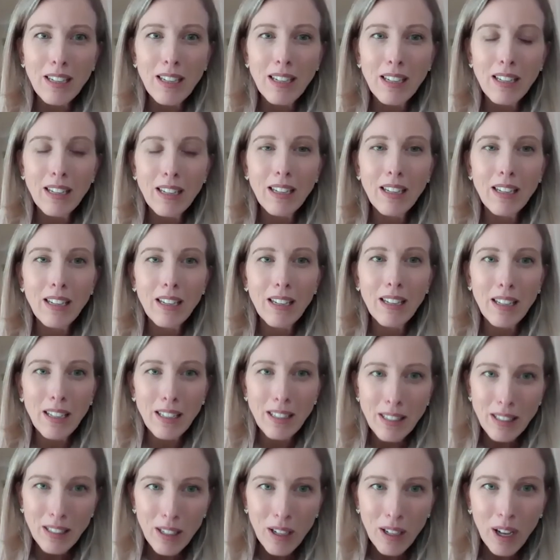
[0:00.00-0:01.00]

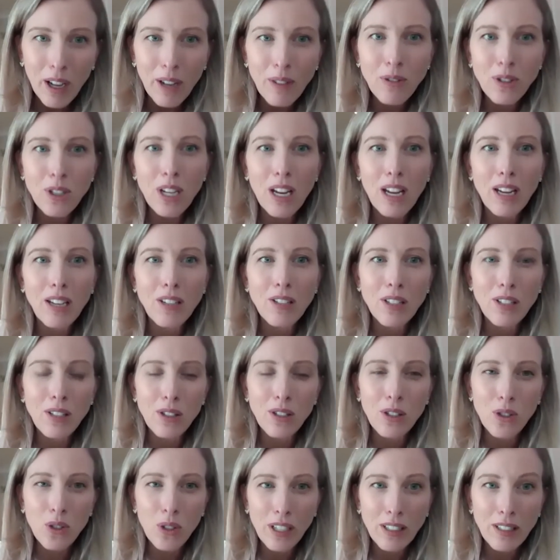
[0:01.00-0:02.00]
It's a life change.
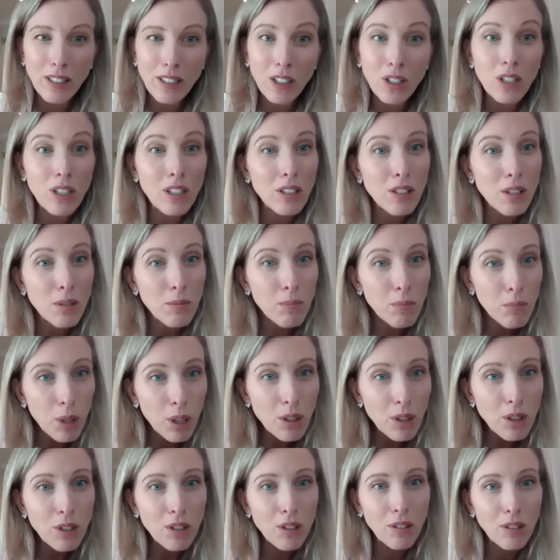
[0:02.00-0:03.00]
It's a transition. It's
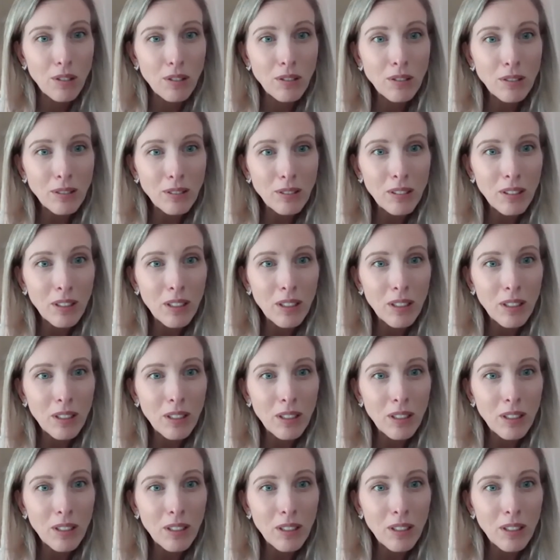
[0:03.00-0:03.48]
emotional.